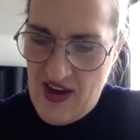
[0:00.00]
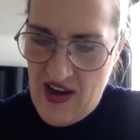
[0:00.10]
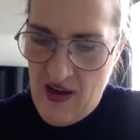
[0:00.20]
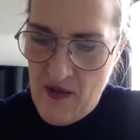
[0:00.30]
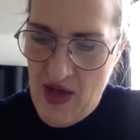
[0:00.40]

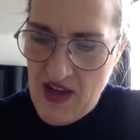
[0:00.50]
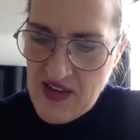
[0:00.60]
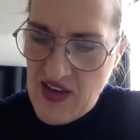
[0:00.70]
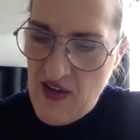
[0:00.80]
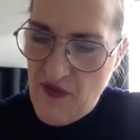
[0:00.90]

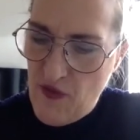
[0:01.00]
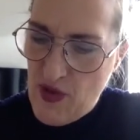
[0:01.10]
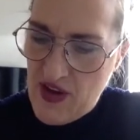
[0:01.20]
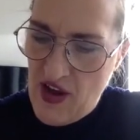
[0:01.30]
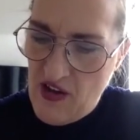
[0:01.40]
and if we
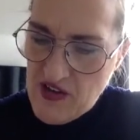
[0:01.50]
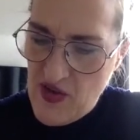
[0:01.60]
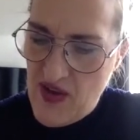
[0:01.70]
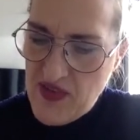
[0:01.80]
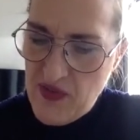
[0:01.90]
can also
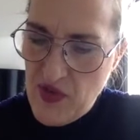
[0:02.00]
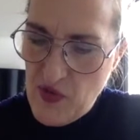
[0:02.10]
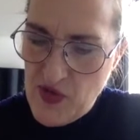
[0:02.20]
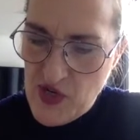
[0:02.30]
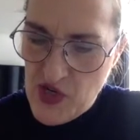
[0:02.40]
have something
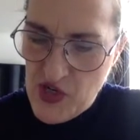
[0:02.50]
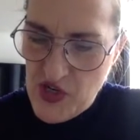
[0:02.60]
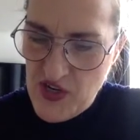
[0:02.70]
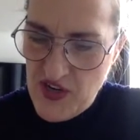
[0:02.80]
which